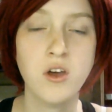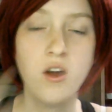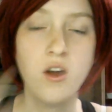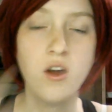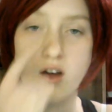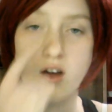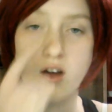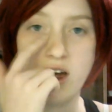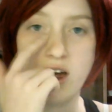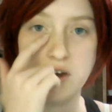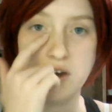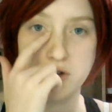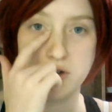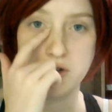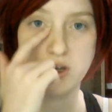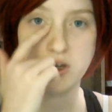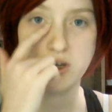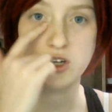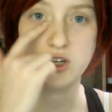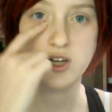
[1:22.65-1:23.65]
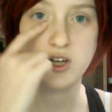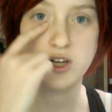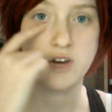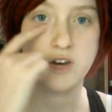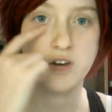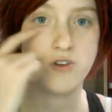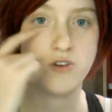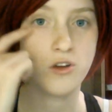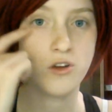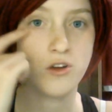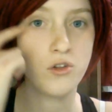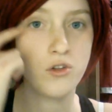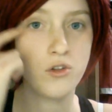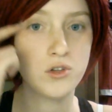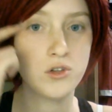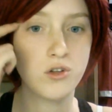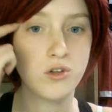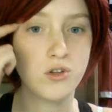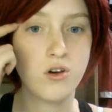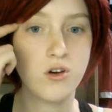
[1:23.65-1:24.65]
I usually could just kind of follow those
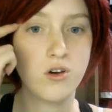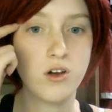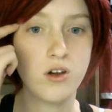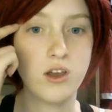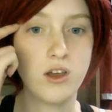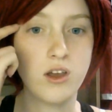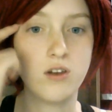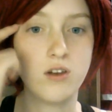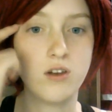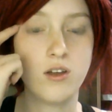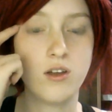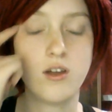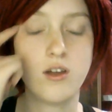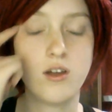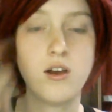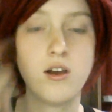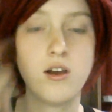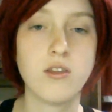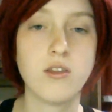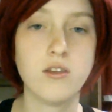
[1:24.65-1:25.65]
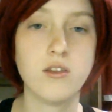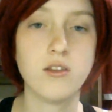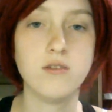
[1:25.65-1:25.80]
along and then connect the